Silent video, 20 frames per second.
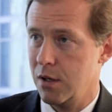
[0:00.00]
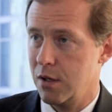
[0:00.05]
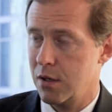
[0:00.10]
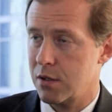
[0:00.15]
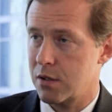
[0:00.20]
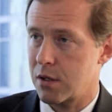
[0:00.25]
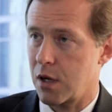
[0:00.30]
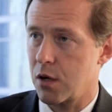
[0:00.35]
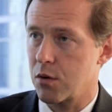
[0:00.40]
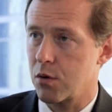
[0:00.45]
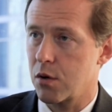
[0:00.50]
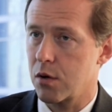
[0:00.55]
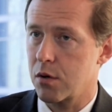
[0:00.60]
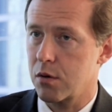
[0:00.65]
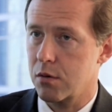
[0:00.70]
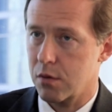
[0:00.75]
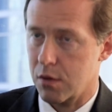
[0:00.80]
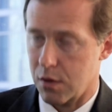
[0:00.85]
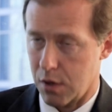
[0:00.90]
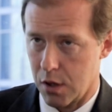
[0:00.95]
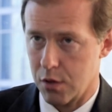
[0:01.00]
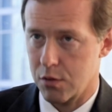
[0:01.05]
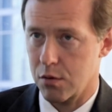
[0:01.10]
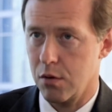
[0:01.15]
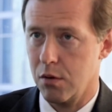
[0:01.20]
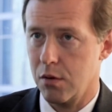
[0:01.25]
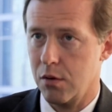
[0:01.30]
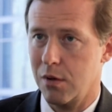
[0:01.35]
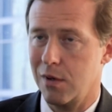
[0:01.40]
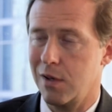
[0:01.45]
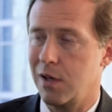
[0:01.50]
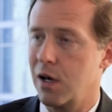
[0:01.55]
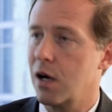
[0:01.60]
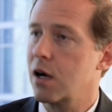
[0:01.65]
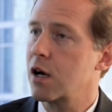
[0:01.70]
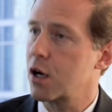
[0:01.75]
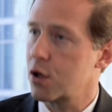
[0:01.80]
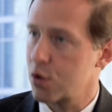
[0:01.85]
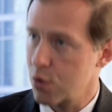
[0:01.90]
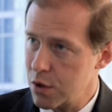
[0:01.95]
And we are
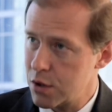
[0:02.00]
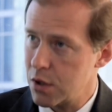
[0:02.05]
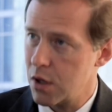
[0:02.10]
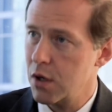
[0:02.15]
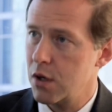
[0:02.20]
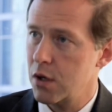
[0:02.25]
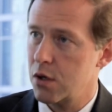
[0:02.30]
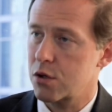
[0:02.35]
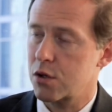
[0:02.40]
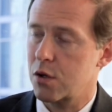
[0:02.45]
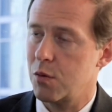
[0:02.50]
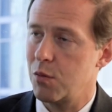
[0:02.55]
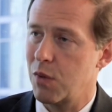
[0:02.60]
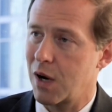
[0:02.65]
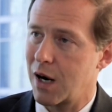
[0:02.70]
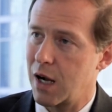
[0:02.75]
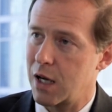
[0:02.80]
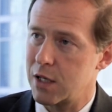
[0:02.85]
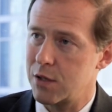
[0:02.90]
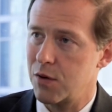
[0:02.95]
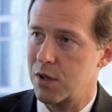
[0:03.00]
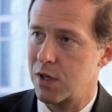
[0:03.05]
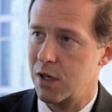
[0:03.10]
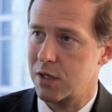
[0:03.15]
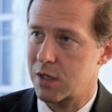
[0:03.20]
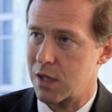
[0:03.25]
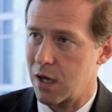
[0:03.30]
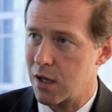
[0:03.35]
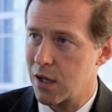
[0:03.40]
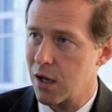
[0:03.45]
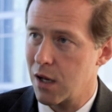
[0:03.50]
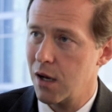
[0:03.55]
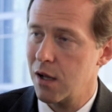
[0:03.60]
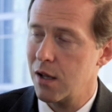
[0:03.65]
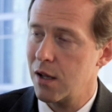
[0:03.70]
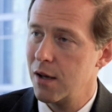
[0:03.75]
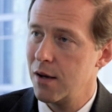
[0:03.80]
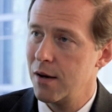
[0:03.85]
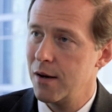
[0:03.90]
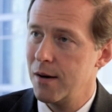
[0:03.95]
in the developed nations
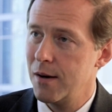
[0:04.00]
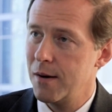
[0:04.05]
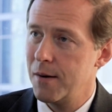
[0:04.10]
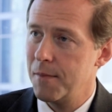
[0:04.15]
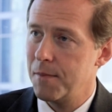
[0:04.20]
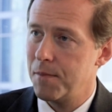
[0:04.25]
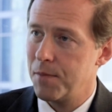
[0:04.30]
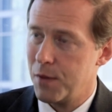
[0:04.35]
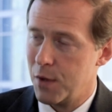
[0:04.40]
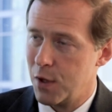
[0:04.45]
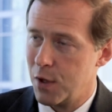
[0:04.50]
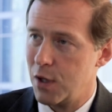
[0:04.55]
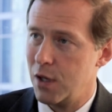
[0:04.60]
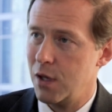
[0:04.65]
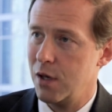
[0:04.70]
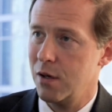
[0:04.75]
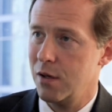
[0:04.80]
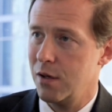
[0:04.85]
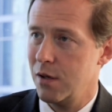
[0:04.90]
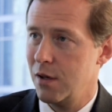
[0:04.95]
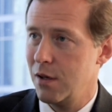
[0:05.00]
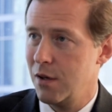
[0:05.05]
category. And I'm proud of that.